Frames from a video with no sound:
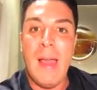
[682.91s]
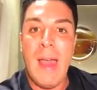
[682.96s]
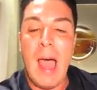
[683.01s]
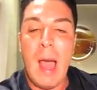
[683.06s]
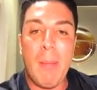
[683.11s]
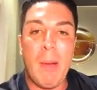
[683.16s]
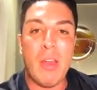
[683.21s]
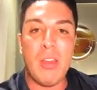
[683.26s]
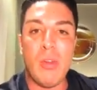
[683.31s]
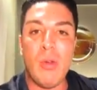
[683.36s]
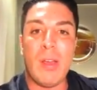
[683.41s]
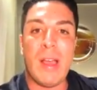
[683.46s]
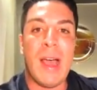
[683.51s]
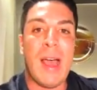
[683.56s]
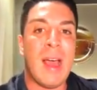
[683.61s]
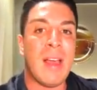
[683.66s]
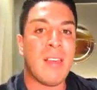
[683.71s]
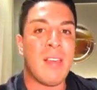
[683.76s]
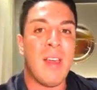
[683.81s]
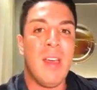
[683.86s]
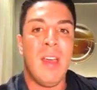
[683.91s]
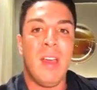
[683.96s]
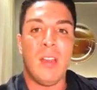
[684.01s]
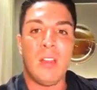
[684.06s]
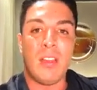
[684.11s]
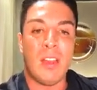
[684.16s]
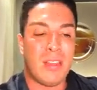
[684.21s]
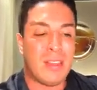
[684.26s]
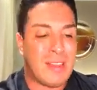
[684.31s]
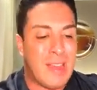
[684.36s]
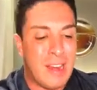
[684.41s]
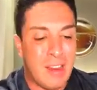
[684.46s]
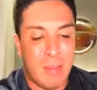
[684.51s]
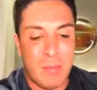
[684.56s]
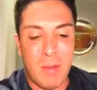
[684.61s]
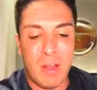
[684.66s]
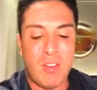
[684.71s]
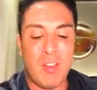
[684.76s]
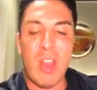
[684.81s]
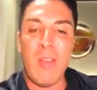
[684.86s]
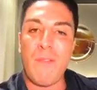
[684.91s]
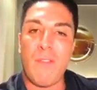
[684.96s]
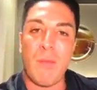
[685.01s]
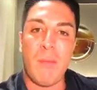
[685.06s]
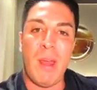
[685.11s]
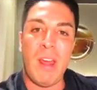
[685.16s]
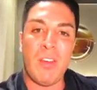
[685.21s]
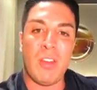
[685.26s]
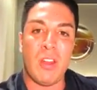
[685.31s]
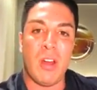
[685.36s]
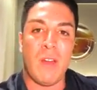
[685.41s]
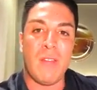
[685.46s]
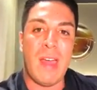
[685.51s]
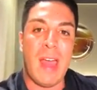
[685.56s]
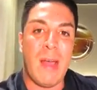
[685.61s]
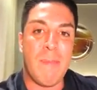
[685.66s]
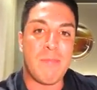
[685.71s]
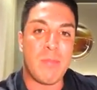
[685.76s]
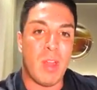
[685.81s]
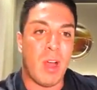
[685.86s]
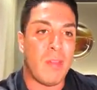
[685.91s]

How about you guys just get as much information on that